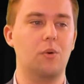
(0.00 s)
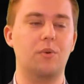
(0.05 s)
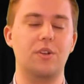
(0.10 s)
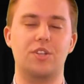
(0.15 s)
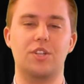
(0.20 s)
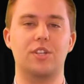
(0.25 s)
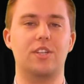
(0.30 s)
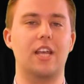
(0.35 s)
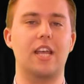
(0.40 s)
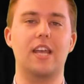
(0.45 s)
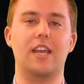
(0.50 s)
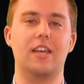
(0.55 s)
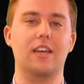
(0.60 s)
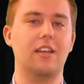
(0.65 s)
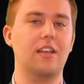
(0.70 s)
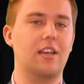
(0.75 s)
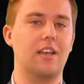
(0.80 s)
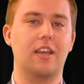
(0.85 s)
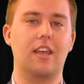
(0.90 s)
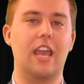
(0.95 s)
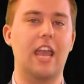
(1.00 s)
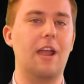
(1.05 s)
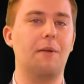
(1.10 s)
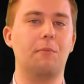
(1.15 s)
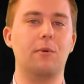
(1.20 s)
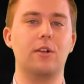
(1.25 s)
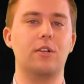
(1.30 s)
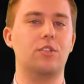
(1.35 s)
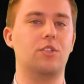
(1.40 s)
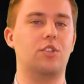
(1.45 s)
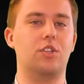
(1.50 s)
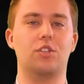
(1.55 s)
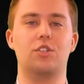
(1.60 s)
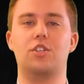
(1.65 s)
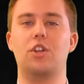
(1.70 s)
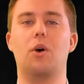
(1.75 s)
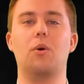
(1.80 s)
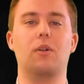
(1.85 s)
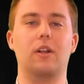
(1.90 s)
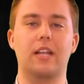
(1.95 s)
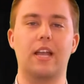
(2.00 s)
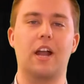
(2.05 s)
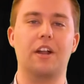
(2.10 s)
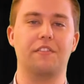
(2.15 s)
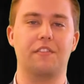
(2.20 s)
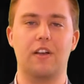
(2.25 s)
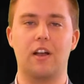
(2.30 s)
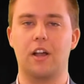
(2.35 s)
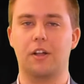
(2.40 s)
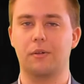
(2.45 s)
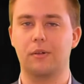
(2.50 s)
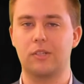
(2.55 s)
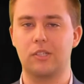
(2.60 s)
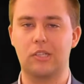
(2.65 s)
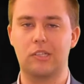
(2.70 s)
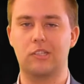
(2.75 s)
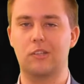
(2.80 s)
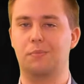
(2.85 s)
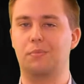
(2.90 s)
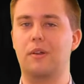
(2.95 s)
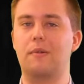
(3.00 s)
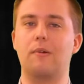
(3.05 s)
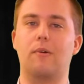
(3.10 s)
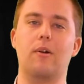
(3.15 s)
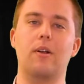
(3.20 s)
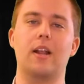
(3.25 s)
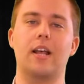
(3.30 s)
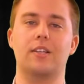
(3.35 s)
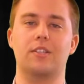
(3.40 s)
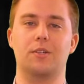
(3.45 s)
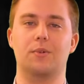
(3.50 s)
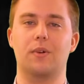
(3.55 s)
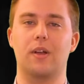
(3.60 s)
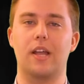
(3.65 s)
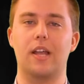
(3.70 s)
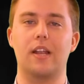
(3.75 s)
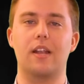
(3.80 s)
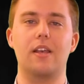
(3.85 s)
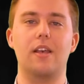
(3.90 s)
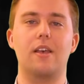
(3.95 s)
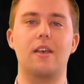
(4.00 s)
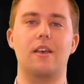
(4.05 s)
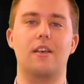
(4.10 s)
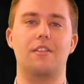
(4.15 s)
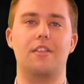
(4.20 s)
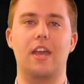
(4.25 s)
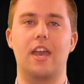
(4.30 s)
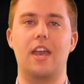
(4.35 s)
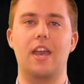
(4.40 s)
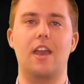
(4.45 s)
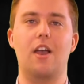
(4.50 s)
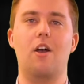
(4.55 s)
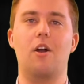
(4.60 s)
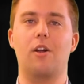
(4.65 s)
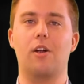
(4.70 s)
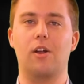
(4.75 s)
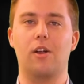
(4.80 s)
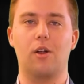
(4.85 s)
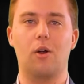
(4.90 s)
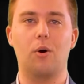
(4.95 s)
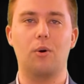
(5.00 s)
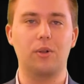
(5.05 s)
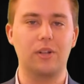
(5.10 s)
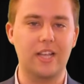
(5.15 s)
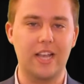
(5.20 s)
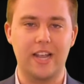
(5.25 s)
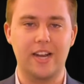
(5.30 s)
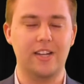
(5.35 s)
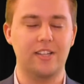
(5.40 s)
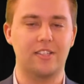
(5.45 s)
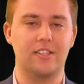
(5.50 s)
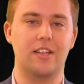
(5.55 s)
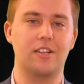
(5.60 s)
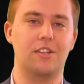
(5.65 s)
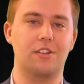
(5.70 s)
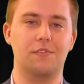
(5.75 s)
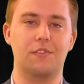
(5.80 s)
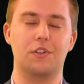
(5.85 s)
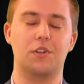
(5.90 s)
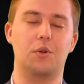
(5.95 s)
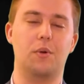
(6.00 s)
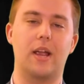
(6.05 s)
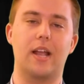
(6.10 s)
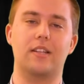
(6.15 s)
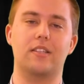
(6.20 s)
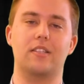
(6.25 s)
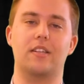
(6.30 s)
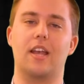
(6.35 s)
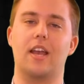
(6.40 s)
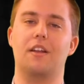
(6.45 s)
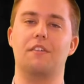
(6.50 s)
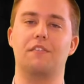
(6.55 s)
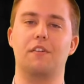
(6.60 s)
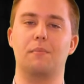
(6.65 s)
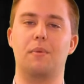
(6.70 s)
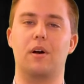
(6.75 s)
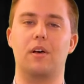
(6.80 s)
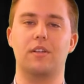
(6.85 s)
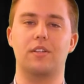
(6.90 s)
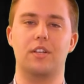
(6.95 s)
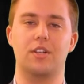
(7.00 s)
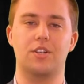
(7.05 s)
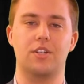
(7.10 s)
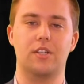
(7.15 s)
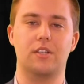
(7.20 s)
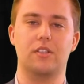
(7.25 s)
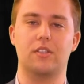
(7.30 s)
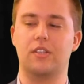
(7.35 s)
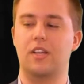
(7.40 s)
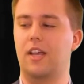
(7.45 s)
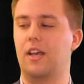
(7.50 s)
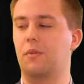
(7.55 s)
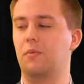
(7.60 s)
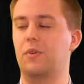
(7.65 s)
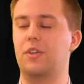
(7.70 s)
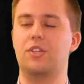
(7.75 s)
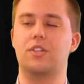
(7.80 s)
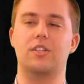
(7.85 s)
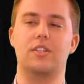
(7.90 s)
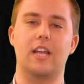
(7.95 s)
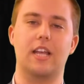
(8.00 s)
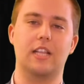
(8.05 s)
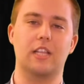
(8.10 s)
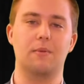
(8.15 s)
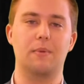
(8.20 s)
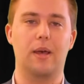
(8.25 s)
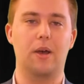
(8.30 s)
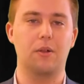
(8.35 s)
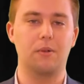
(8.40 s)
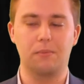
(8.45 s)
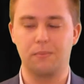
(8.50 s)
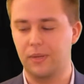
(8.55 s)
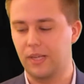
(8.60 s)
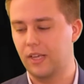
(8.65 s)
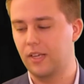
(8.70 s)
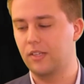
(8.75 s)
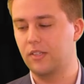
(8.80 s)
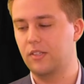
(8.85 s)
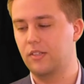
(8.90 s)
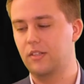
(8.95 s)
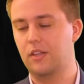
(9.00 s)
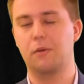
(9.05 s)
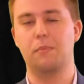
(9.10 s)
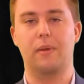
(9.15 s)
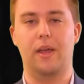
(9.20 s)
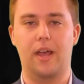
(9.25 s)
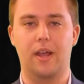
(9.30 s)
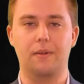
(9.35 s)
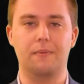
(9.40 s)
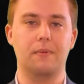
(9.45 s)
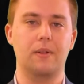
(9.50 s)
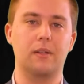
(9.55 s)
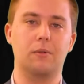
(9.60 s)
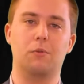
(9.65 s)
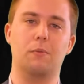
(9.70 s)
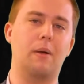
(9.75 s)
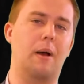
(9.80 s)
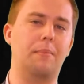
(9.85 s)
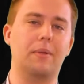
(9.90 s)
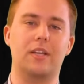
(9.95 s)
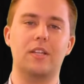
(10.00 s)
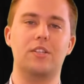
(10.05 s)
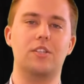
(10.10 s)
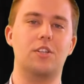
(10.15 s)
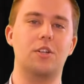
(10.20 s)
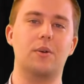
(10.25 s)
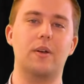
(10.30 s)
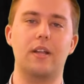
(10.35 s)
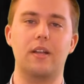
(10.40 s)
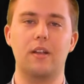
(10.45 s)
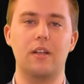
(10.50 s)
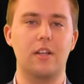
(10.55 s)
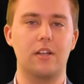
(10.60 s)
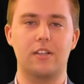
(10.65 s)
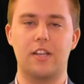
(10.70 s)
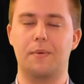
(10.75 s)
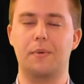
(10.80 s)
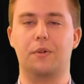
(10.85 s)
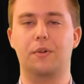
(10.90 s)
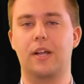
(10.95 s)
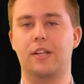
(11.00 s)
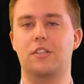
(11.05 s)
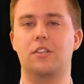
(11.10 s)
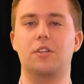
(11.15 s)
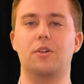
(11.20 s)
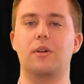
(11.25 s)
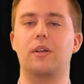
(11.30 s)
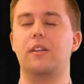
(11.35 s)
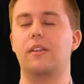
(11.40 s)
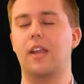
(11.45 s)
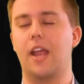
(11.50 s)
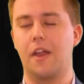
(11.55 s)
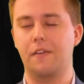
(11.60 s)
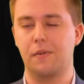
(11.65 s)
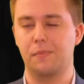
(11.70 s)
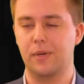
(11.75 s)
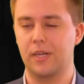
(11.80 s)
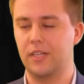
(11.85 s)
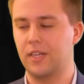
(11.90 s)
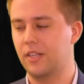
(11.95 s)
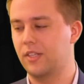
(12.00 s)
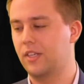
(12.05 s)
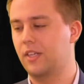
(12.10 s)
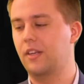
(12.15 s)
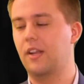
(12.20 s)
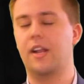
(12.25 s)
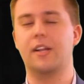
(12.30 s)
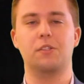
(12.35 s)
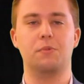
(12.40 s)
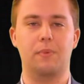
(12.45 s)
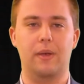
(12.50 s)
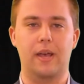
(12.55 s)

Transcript: we should take cameras just totally out of Congress. The Supreme Court has it right. They are only an incentive to grandstand for politicians, and we should take them out because they're bad. Republicans do it, Democrats do it, everybody does it, and it's